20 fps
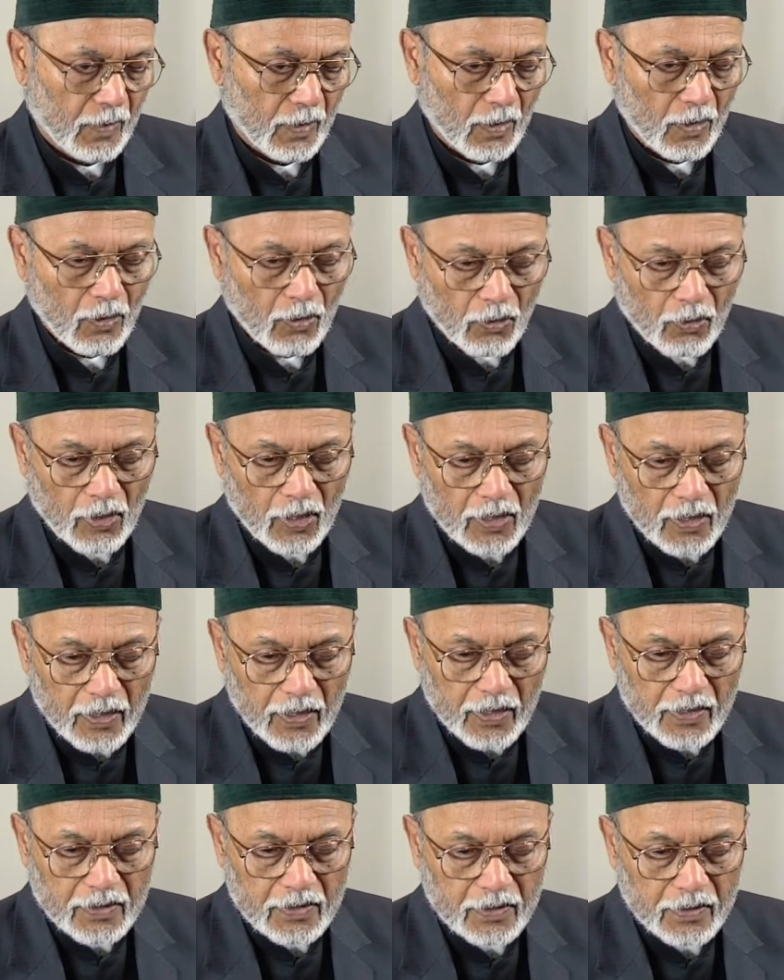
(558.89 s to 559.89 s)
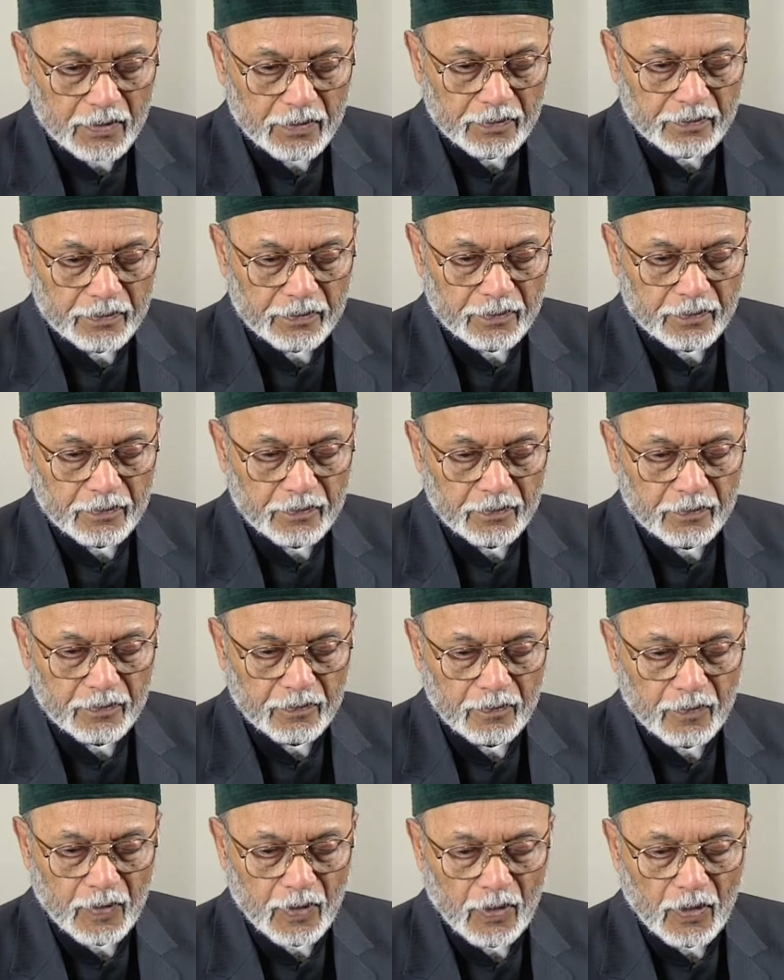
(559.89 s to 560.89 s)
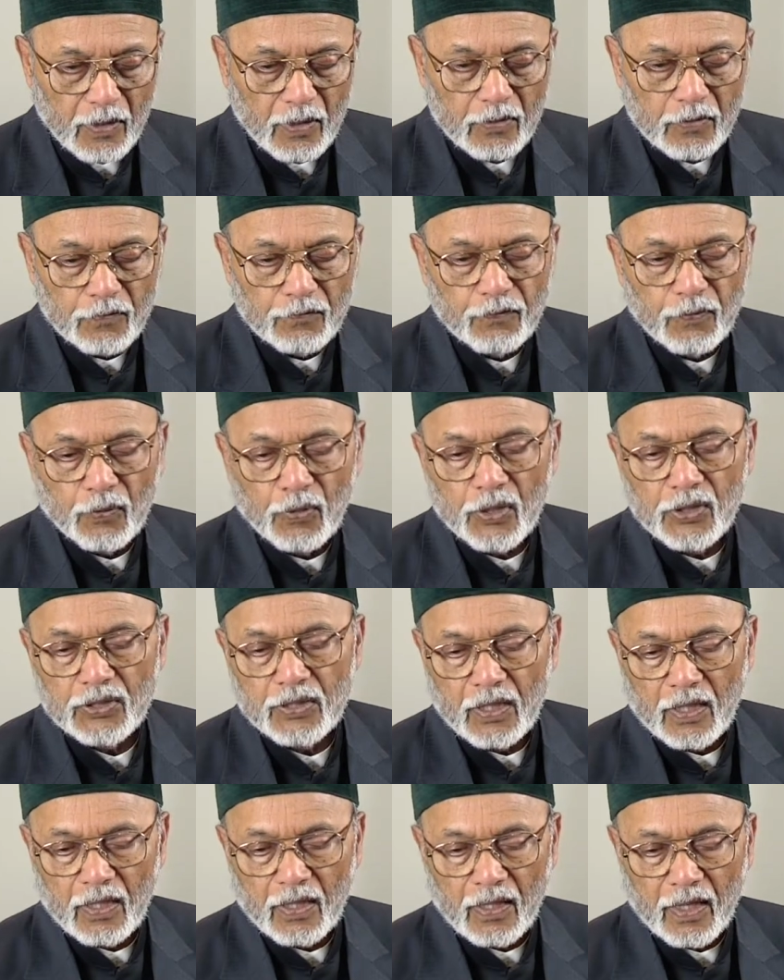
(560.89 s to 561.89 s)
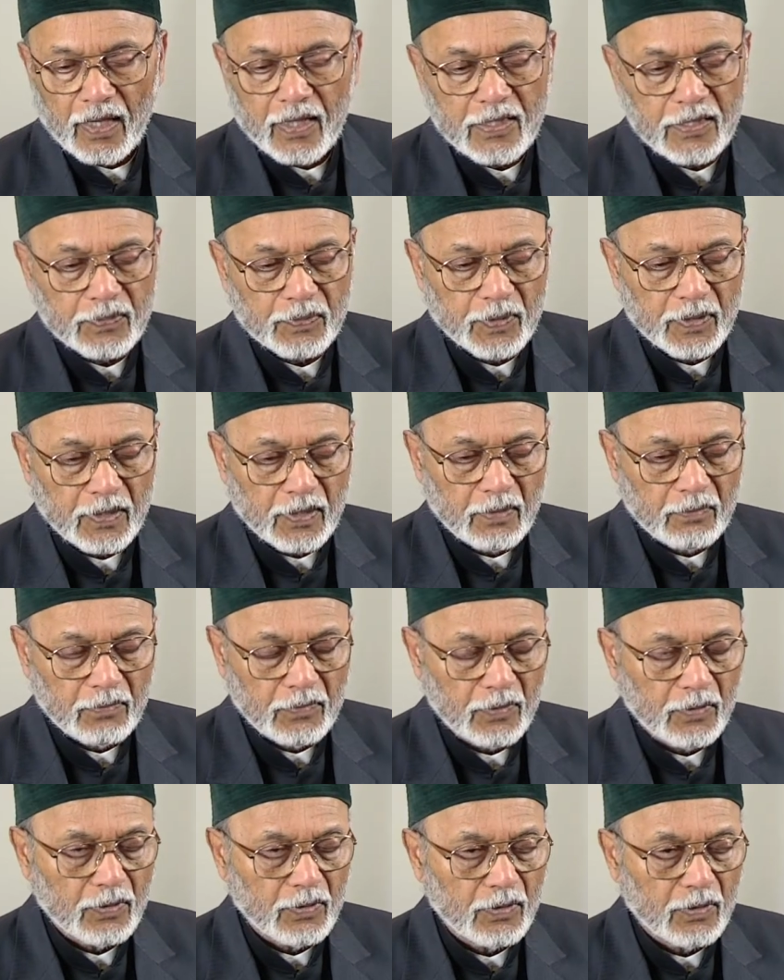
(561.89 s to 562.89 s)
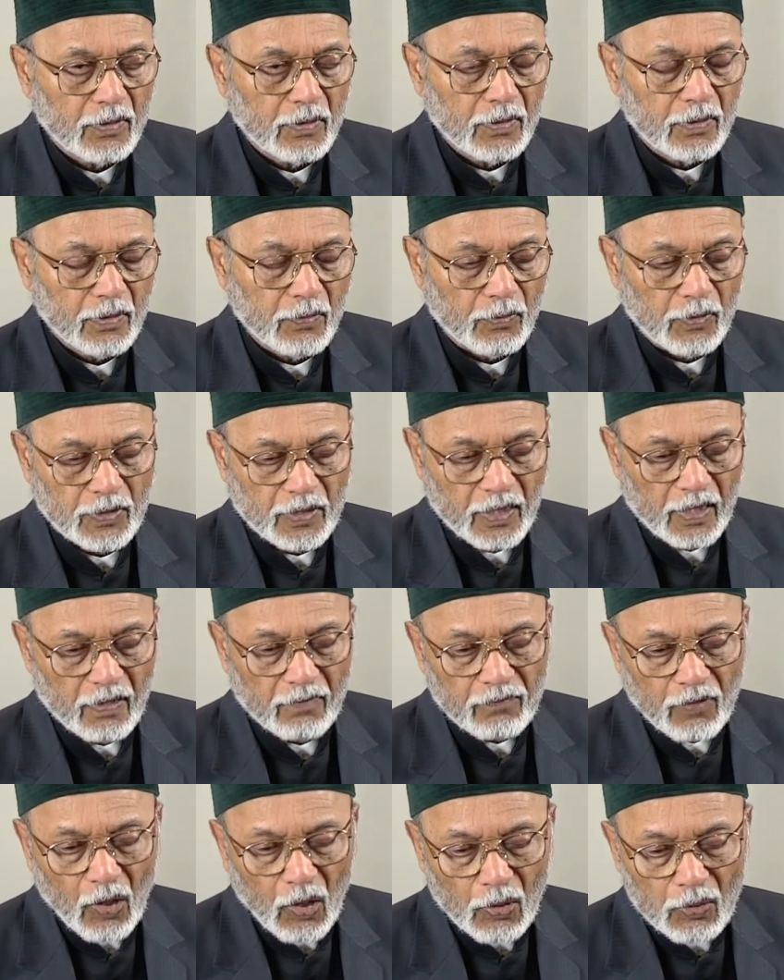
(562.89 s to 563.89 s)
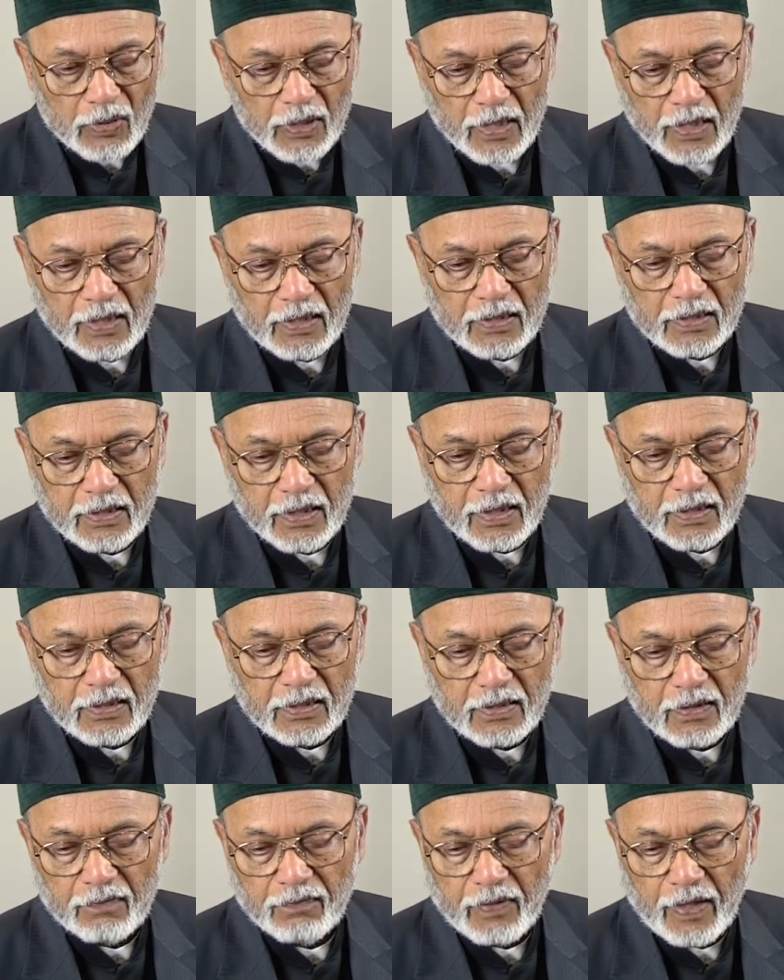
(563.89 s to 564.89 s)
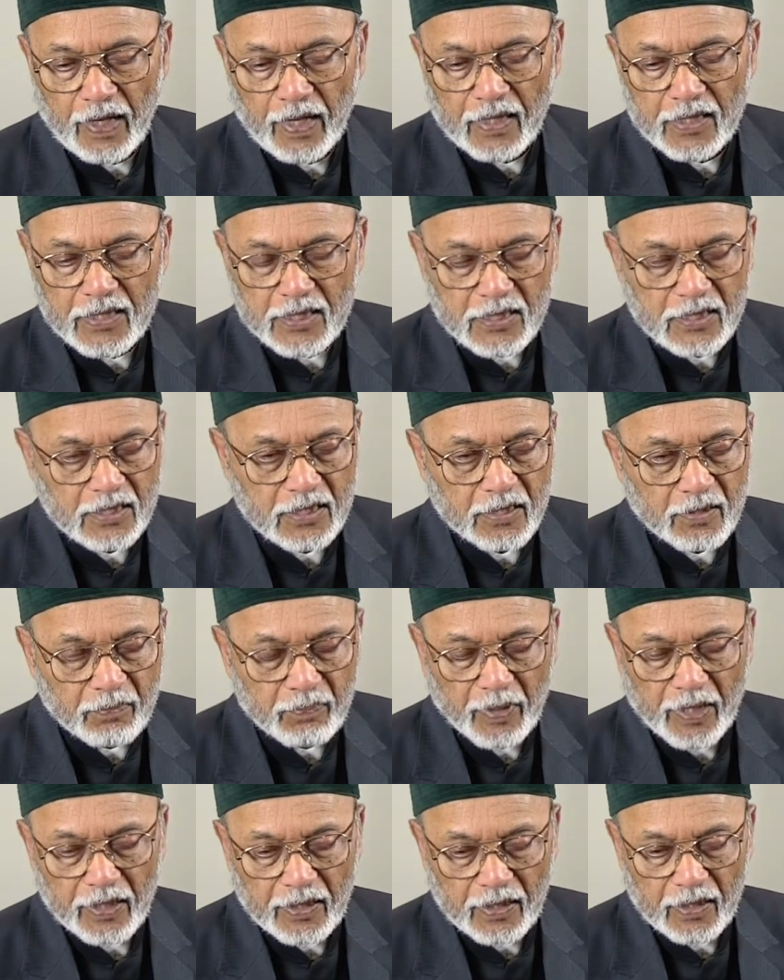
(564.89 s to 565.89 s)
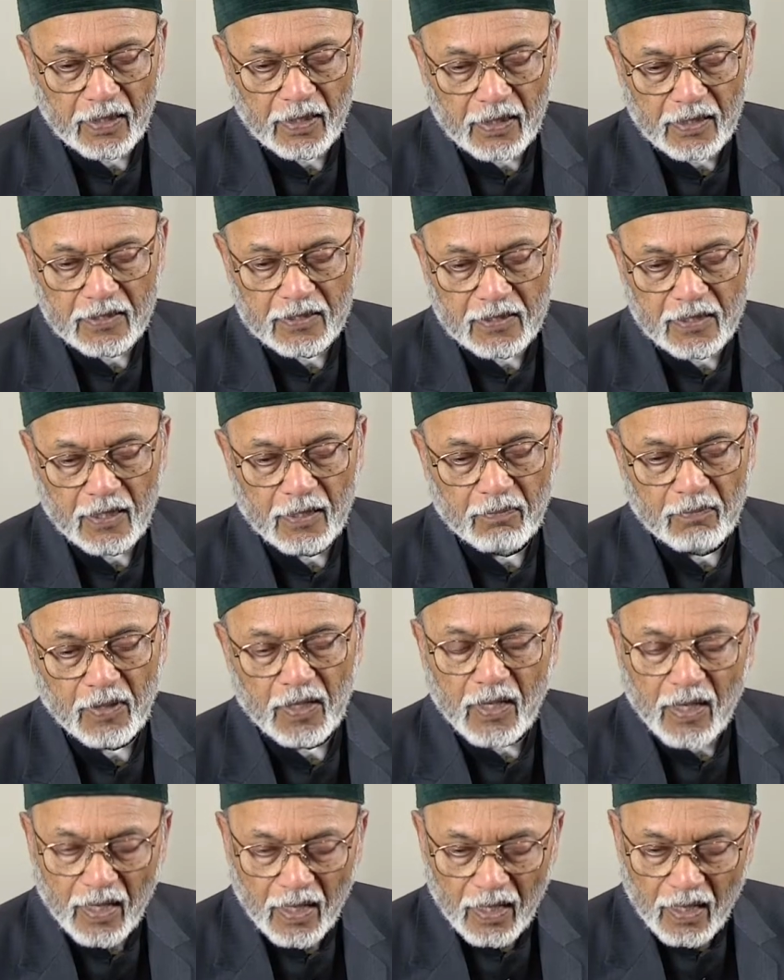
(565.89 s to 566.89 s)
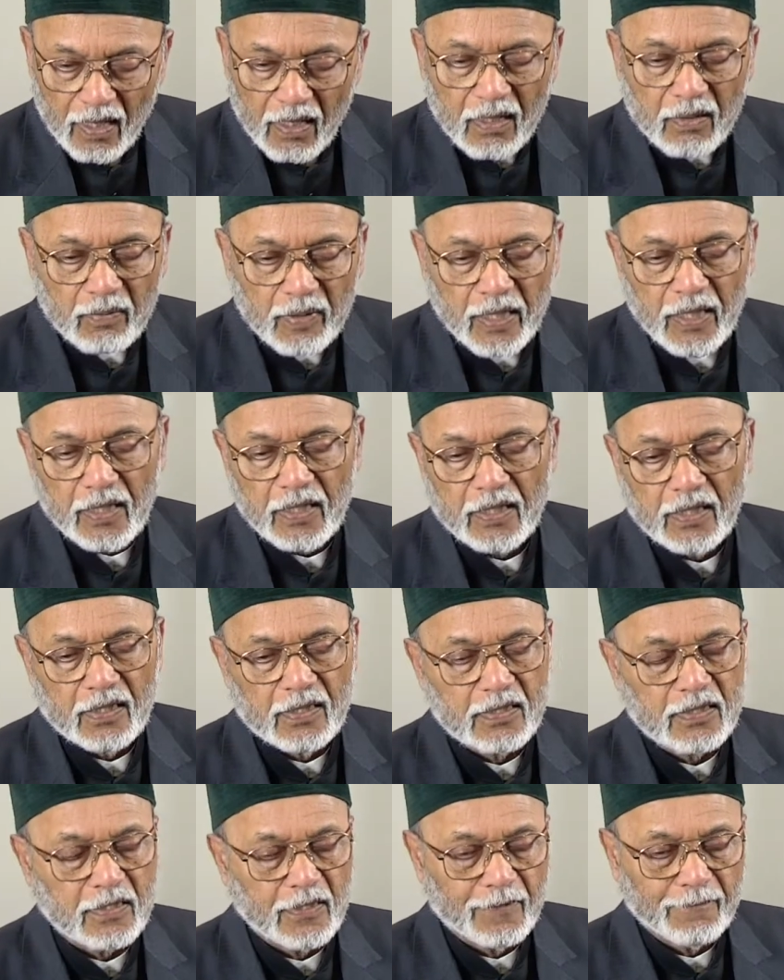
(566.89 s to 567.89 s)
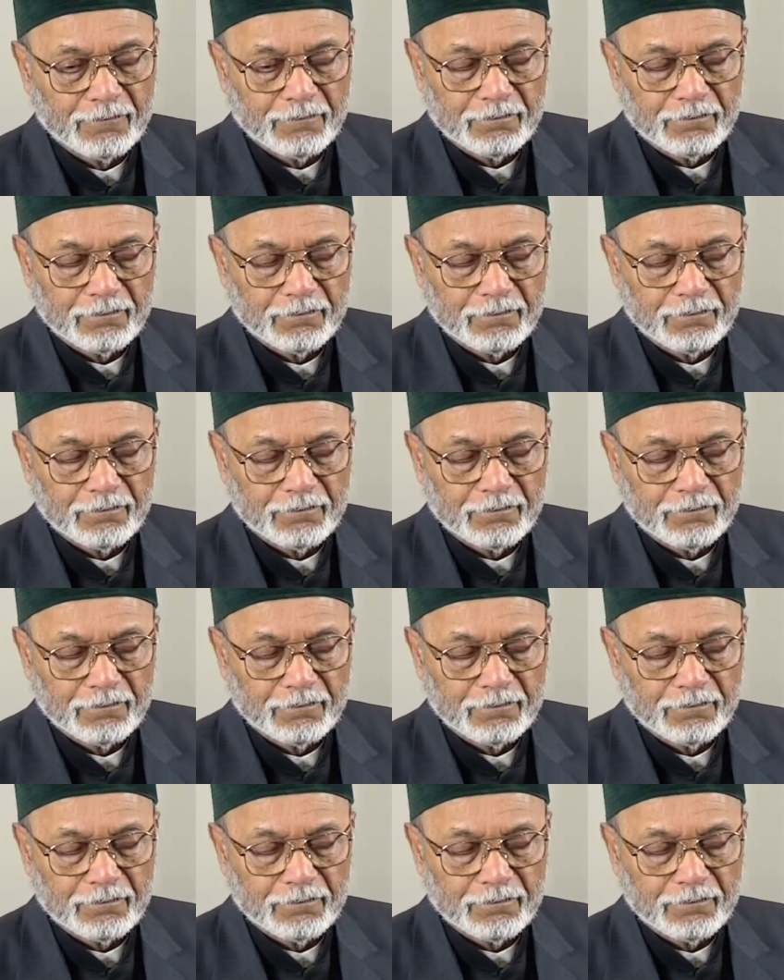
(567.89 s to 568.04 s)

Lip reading: or at least to forge an alliance with them with the avowed intent of extirpating Islam, eliminating Islam.